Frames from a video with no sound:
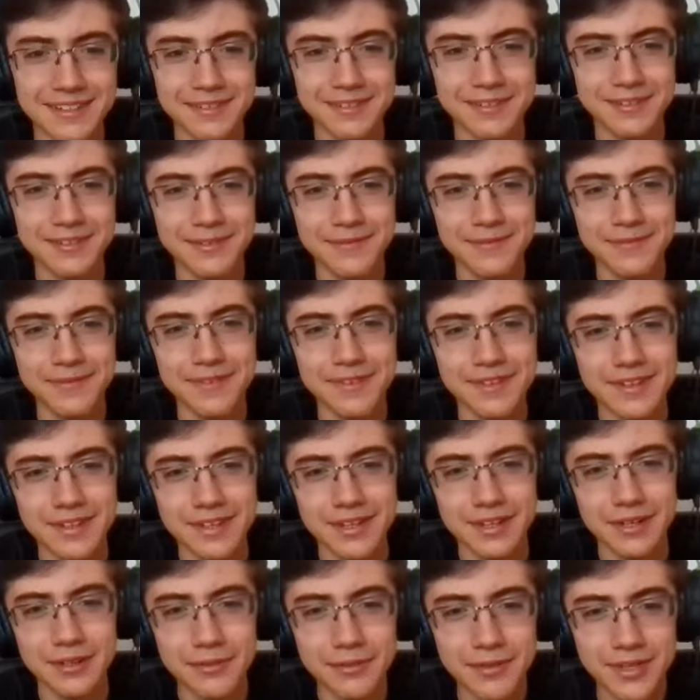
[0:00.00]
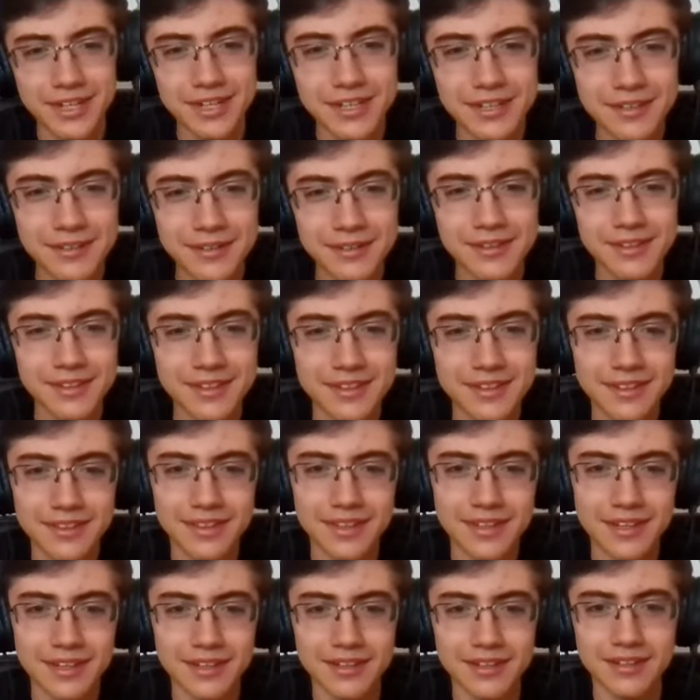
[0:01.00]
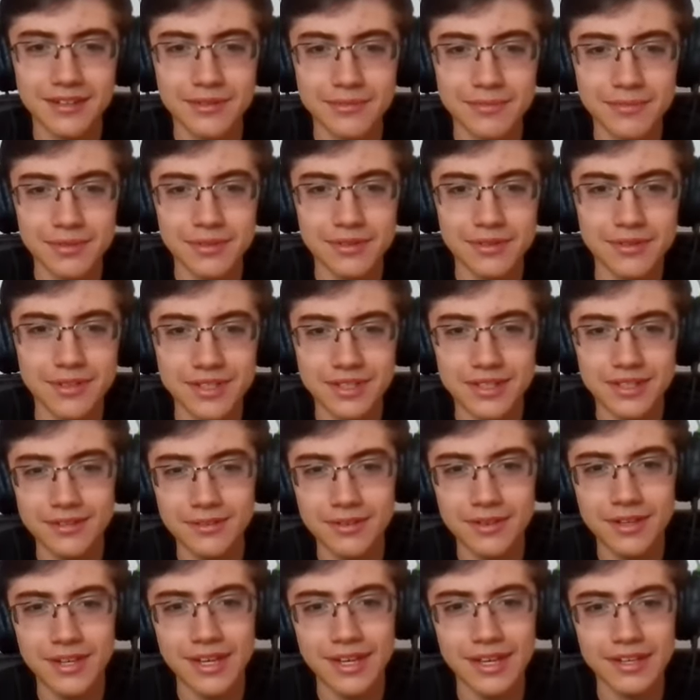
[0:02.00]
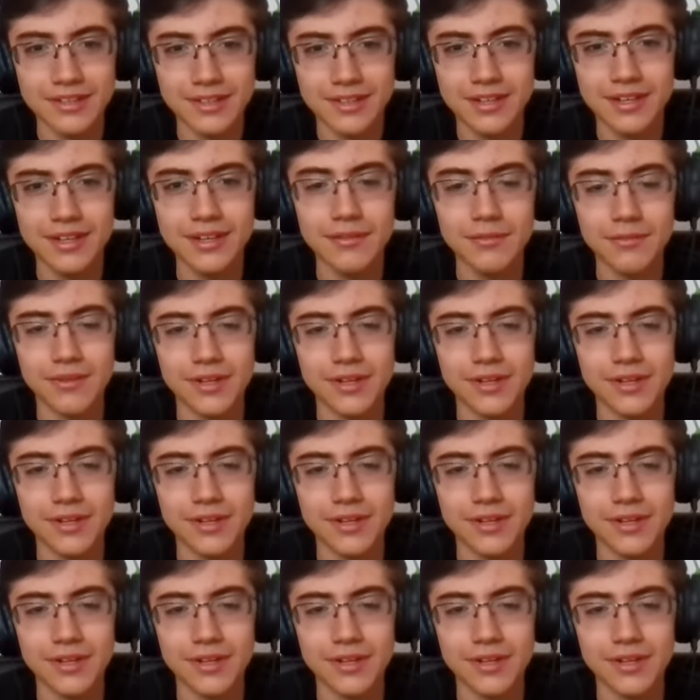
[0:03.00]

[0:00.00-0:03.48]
you. Where do you think that computing ed,